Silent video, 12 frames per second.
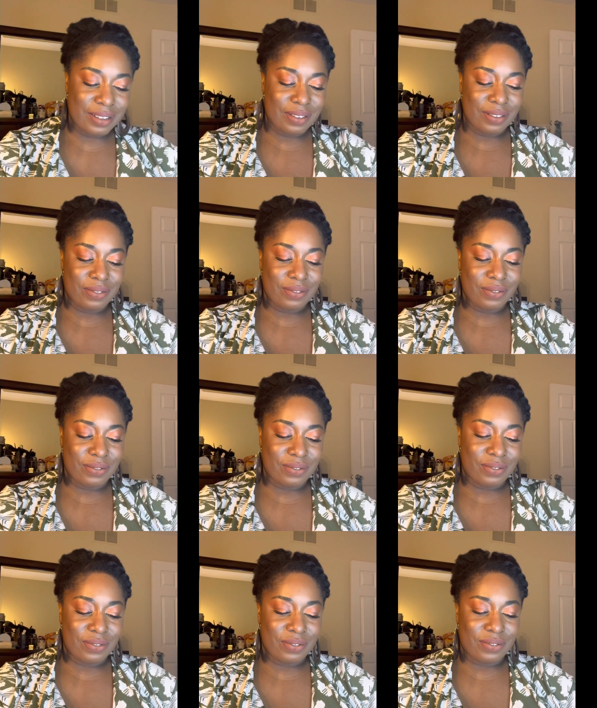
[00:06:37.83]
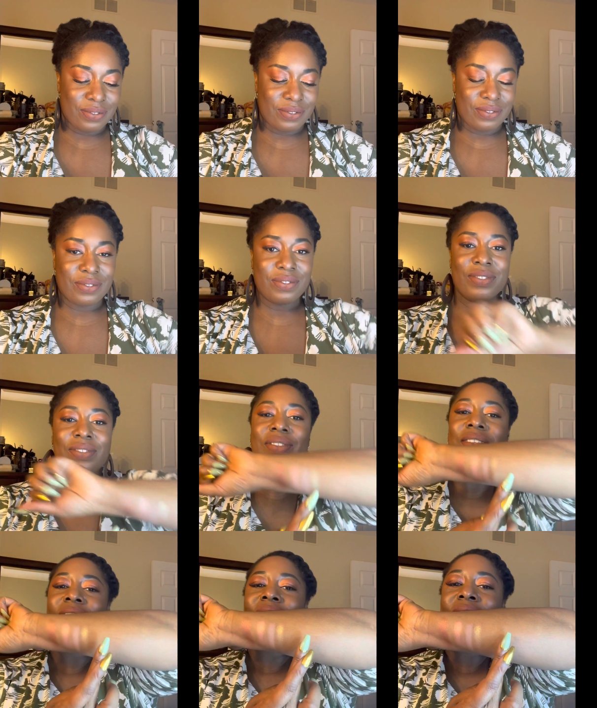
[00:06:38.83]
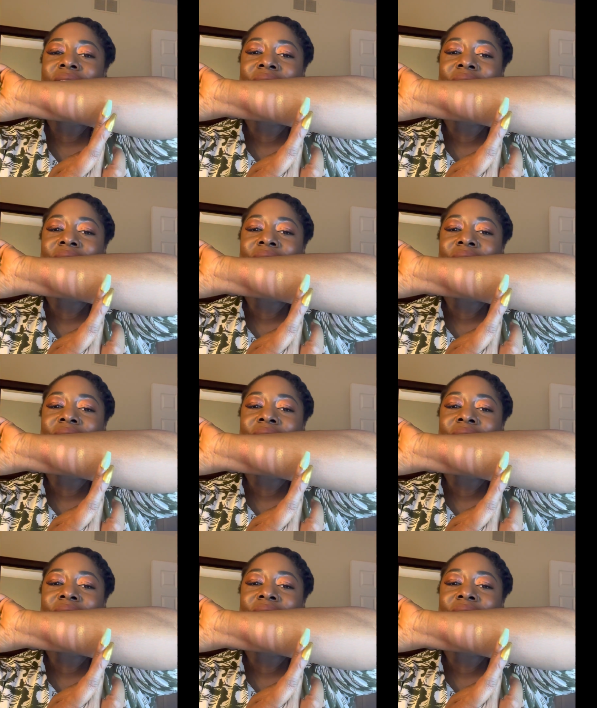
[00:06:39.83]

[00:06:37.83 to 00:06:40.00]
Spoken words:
Nothing is said.